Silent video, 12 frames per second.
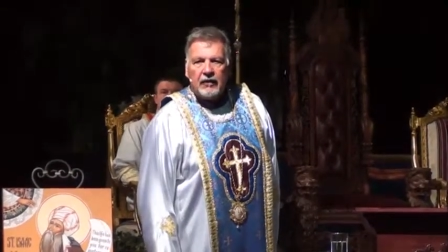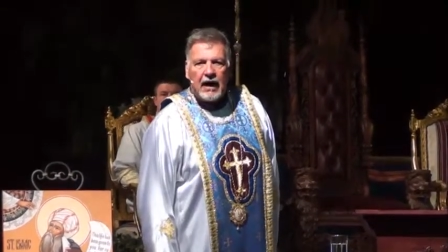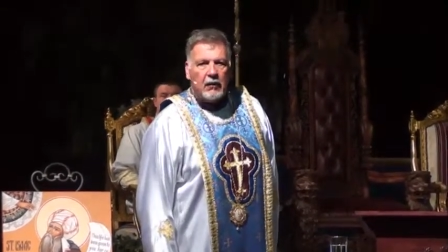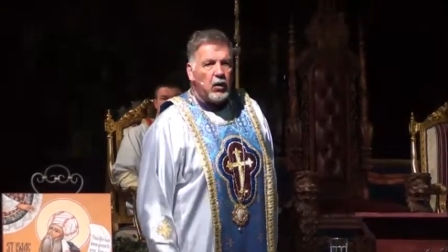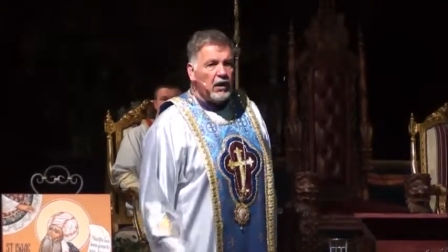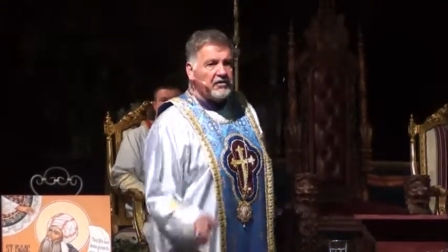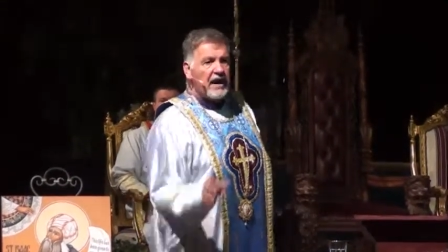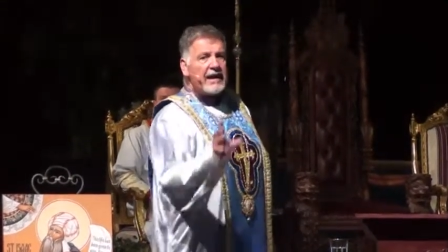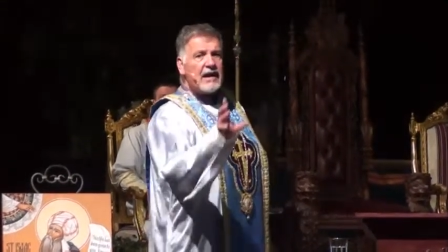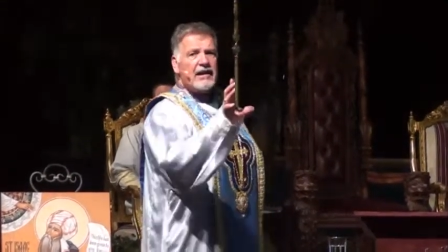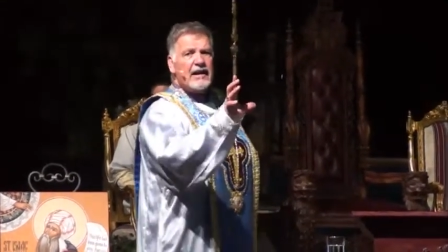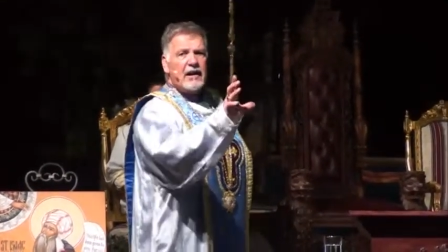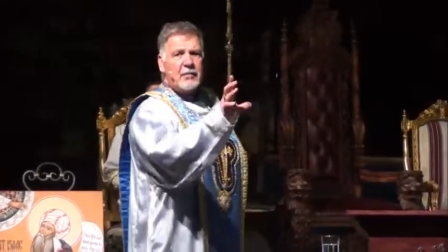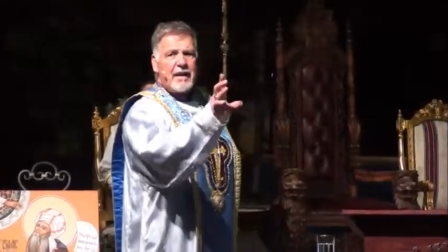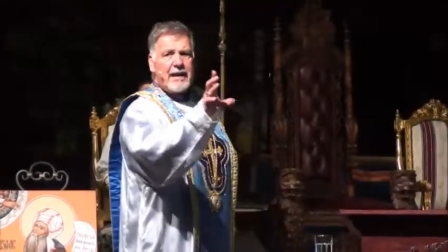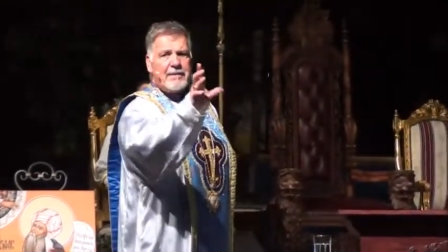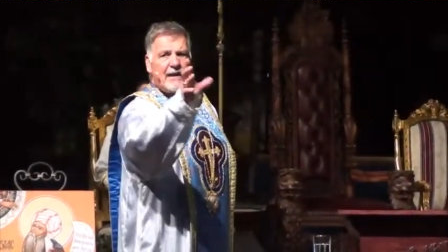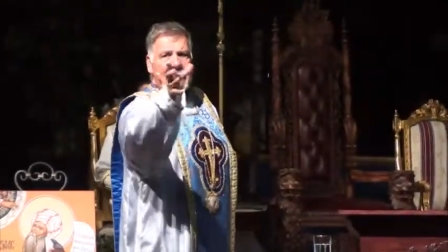And we'll take a little
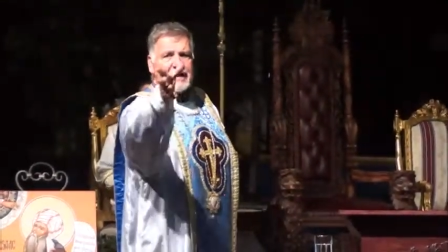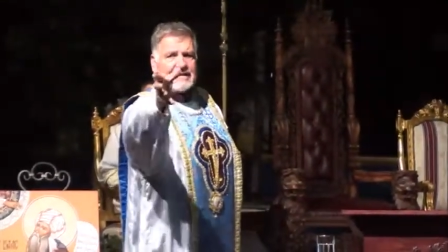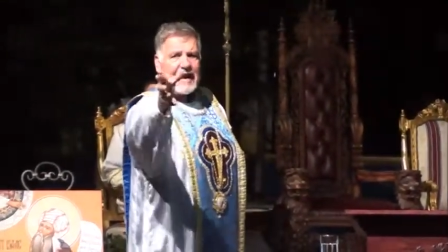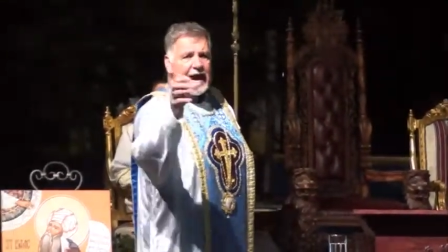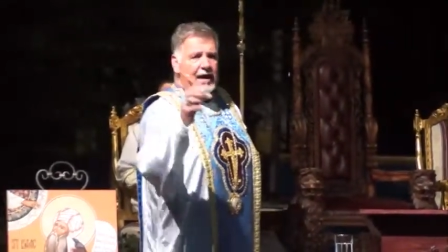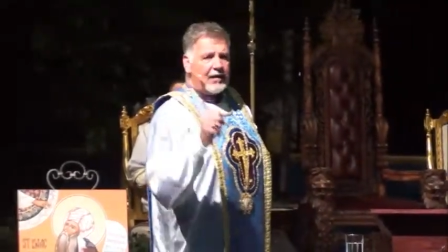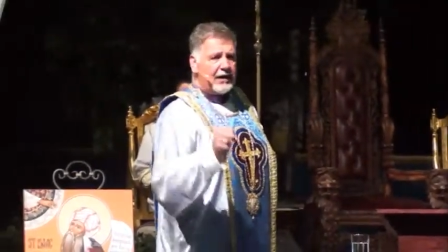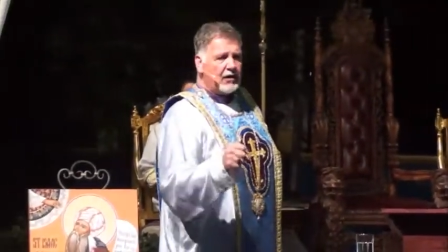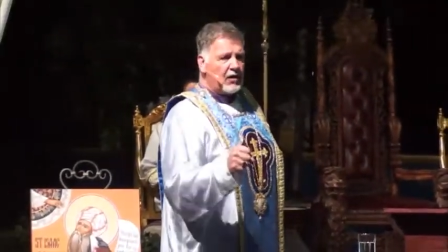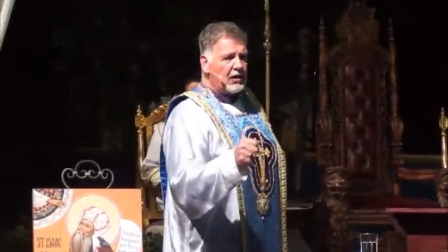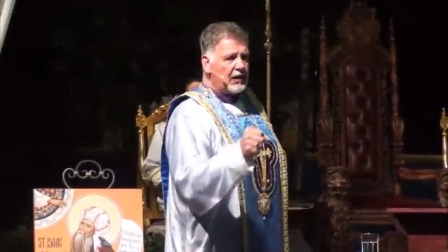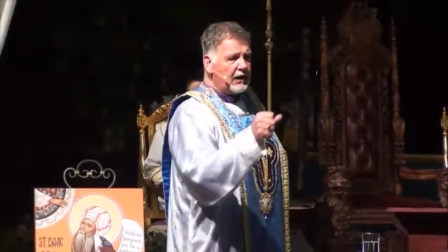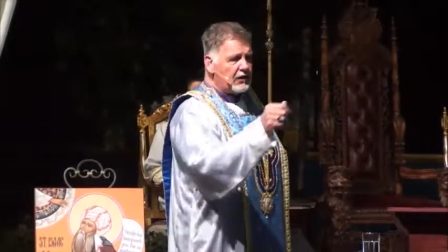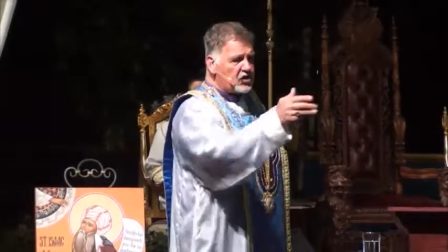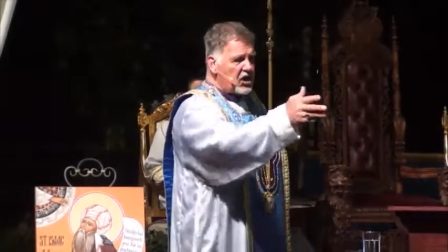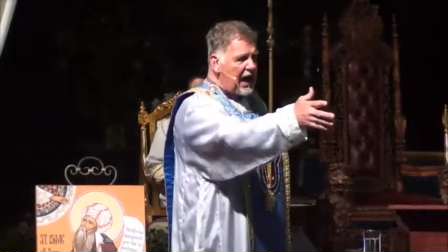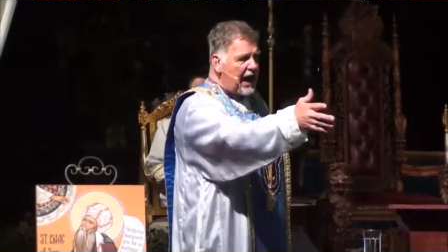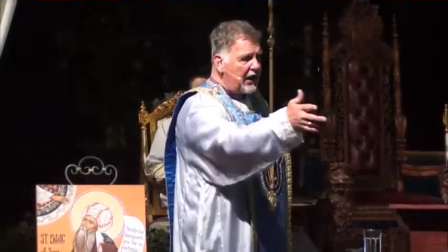baby like Talon or a little
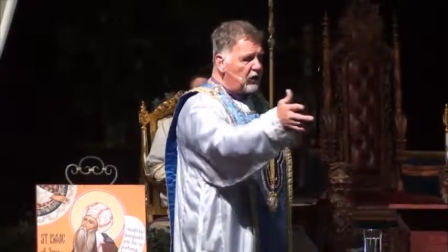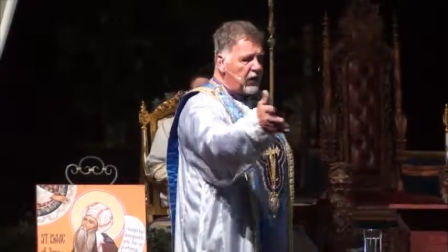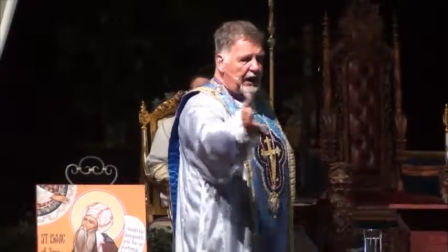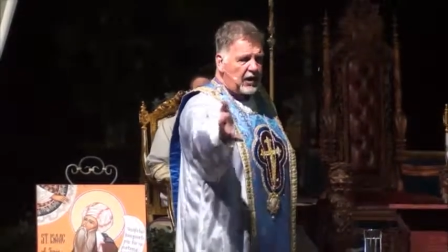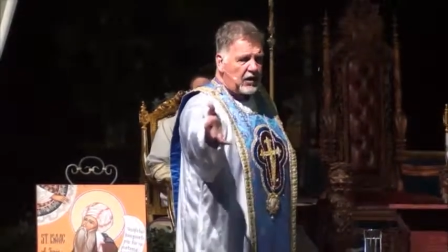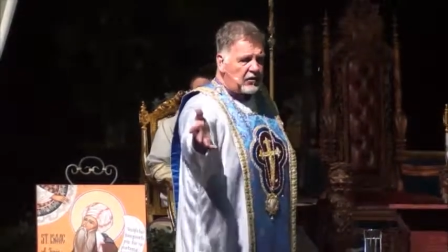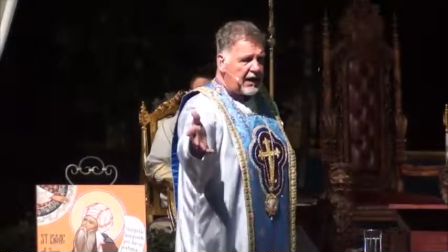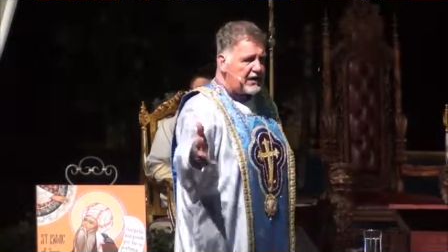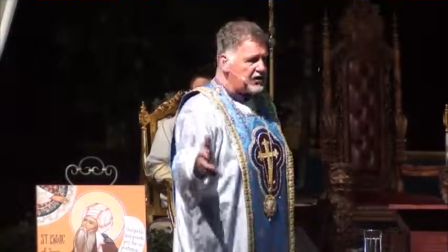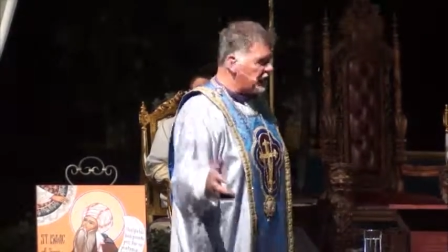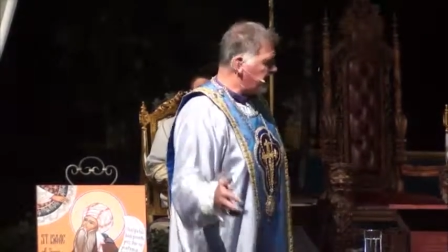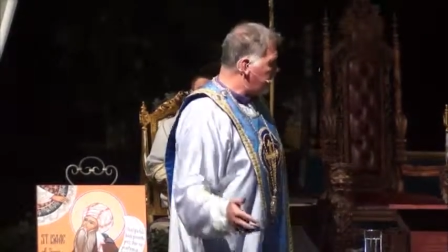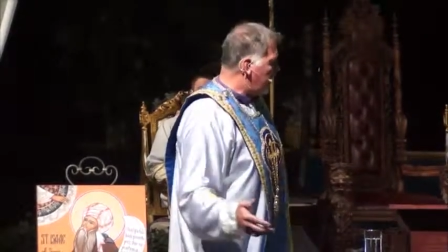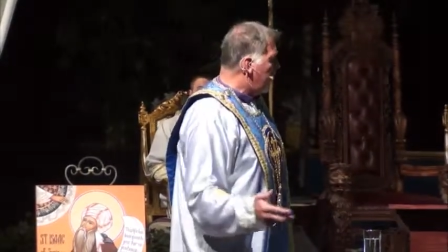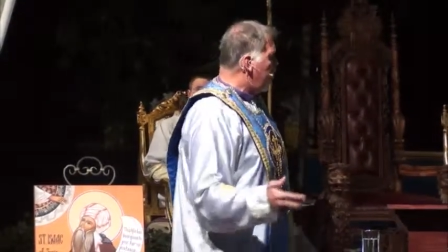child like our grandchildren